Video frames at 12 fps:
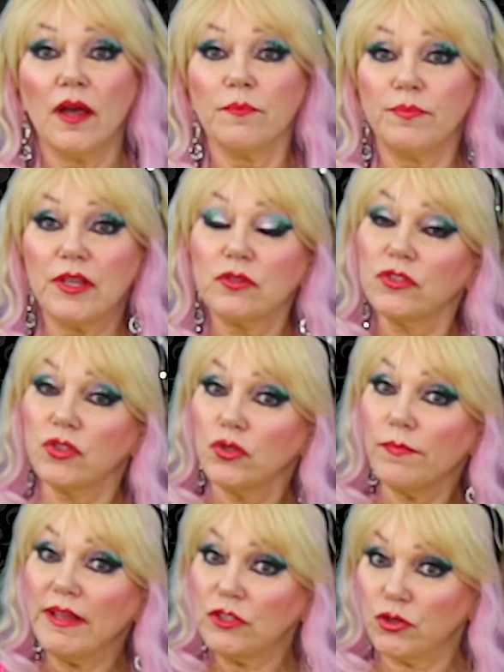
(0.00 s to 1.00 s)
because you
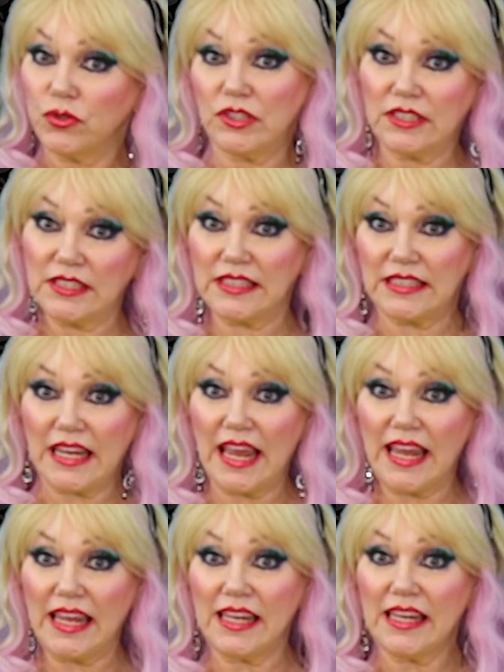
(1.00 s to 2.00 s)
may choose to
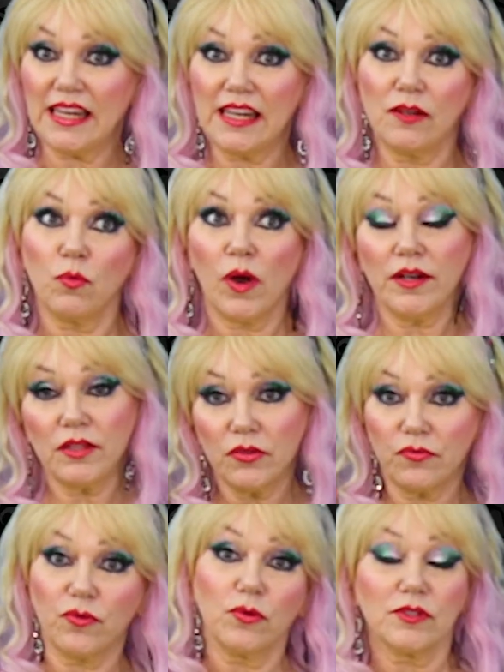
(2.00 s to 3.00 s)
stay in one of the
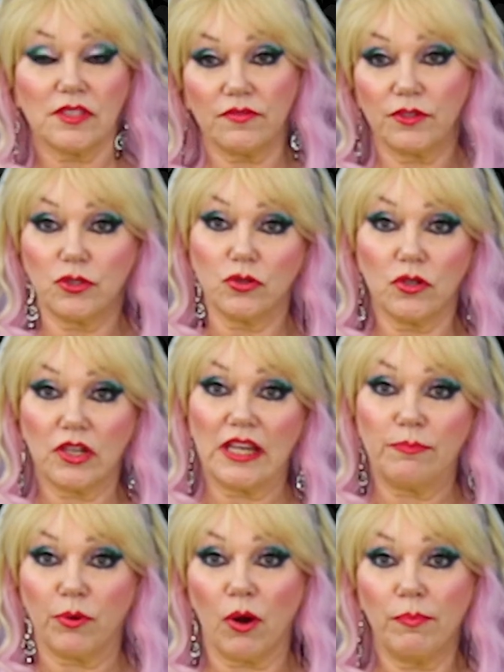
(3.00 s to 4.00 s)
floors of your dual key
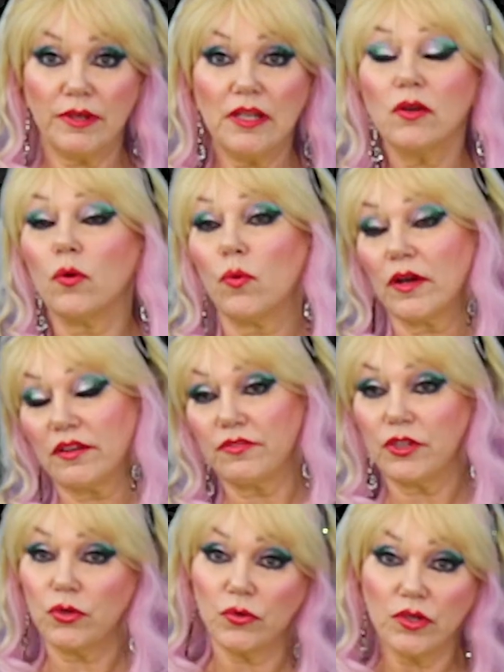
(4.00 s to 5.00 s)
property or one of the
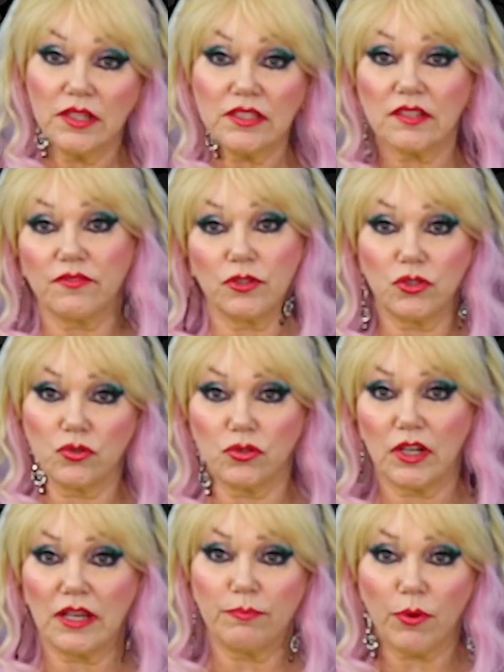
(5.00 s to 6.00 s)
units of your dual
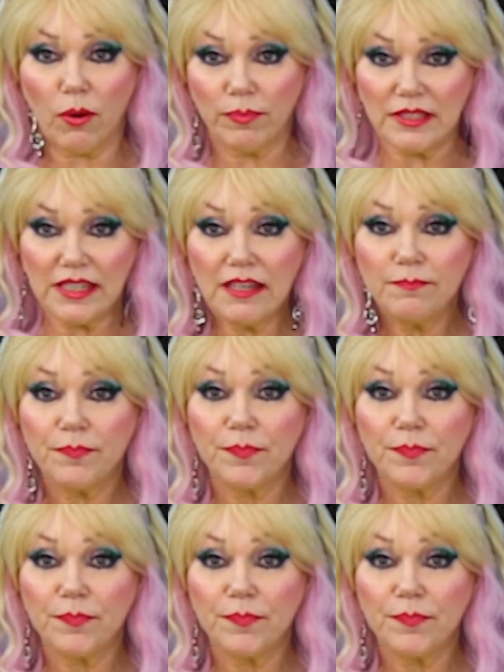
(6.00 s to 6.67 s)
key property.